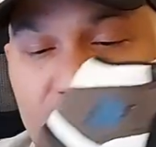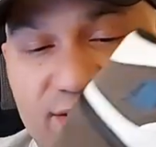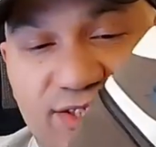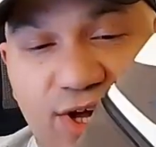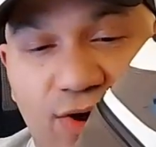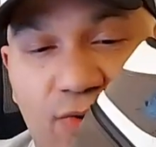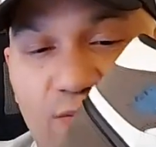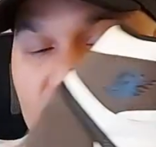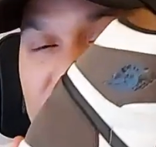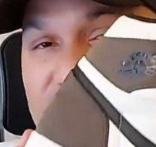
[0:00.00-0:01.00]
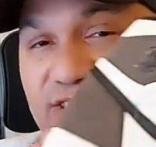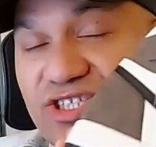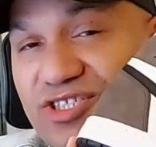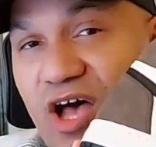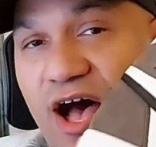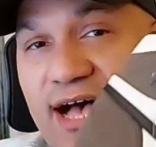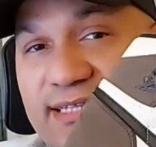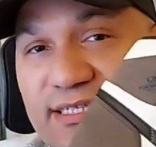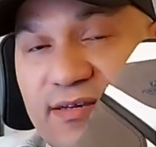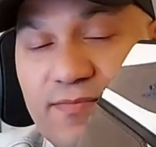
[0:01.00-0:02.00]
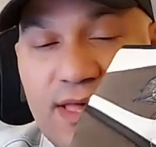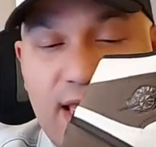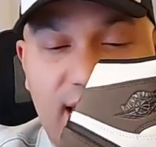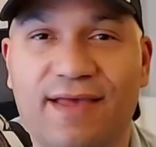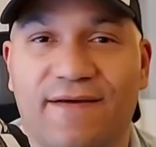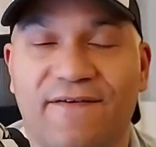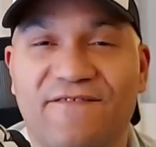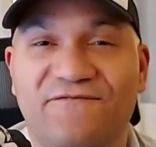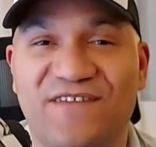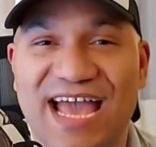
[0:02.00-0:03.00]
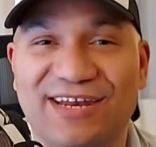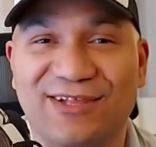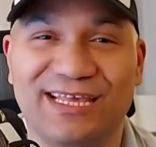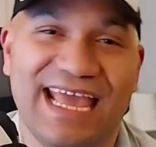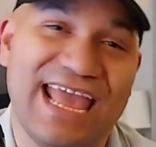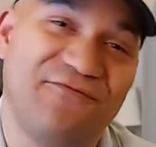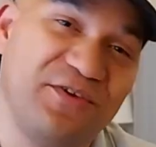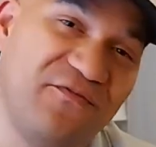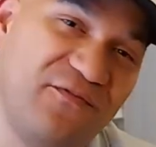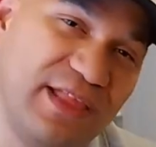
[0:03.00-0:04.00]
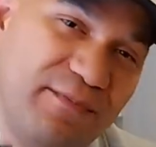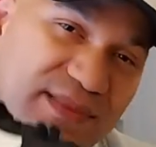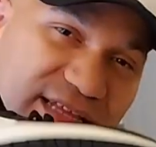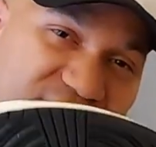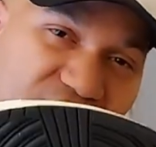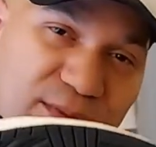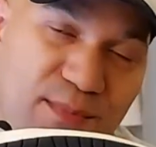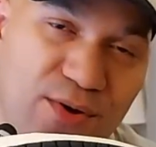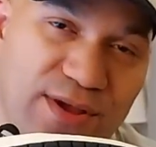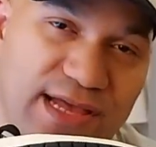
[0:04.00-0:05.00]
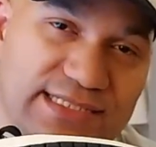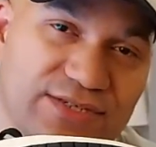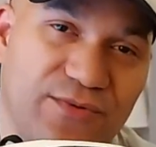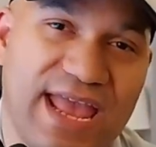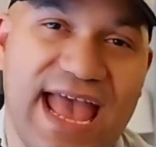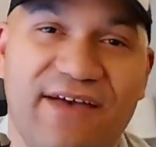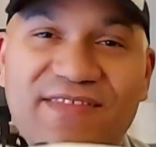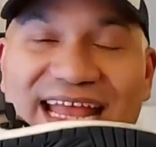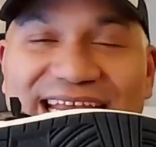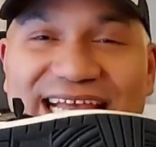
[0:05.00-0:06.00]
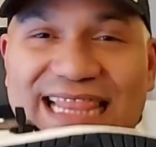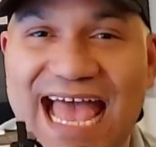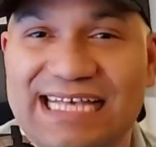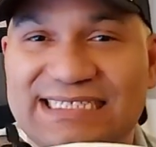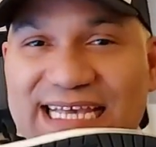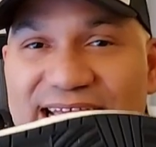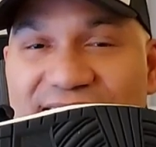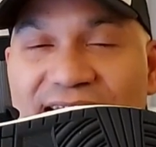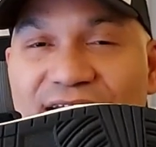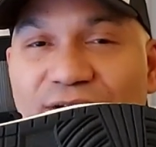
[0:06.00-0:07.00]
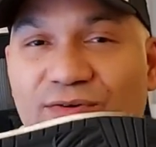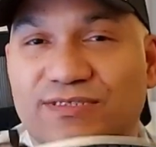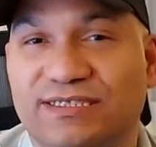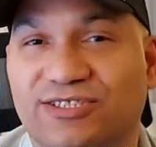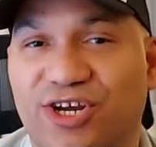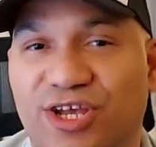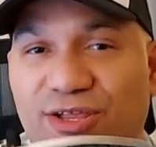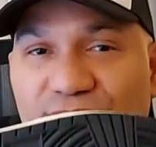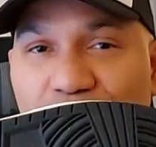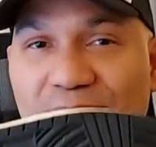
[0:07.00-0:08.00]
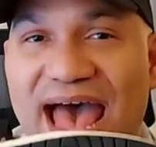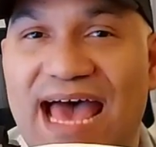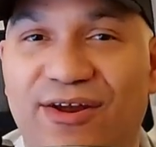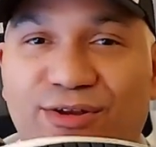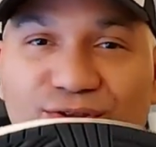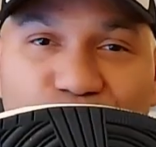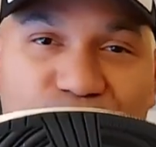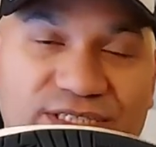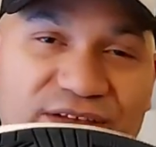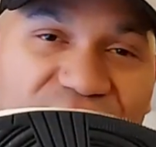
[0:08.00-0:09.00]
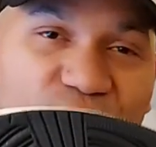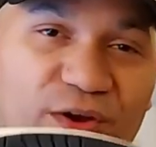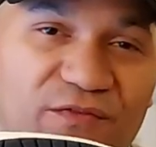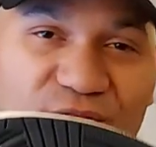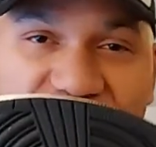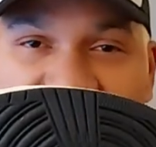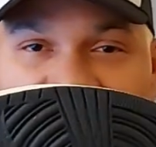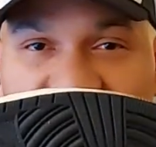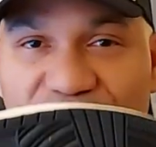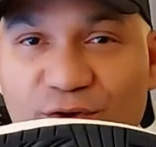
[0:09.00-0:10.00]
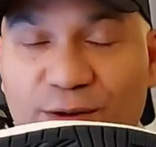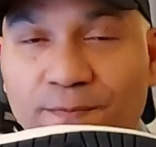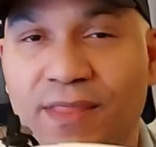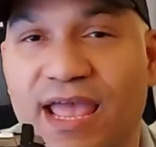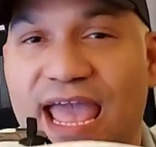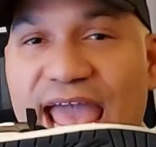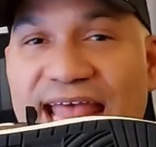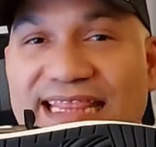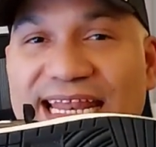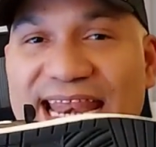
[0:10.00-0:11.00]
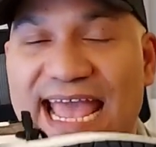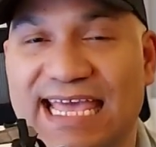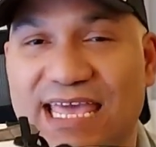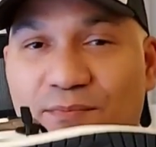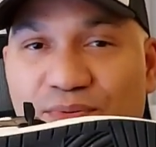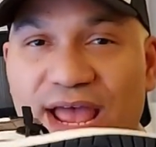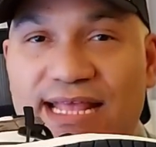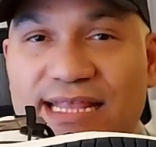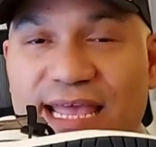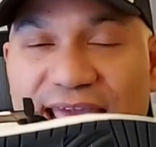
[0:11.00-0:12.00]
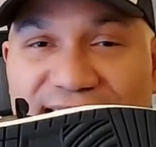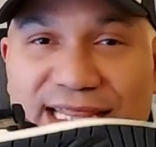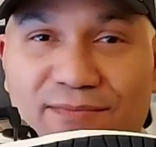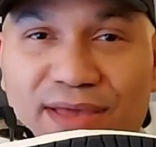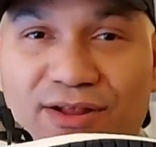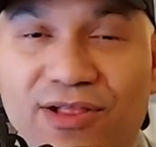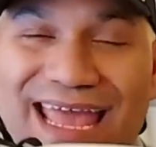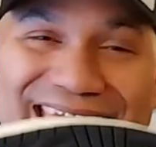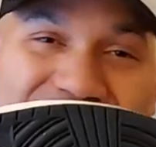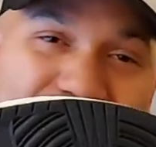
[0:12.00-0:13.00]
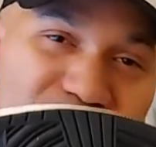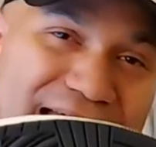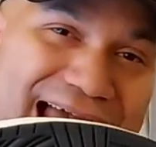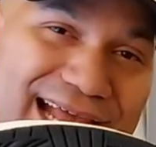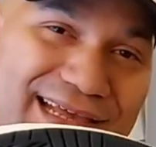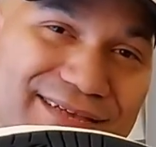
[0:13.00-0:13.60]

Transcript: So this is just awesome. Finally, if we flip the Dark Mochas, we have that classic circular pattern towards the forefront of the foot and the Nike branding in the middle in black.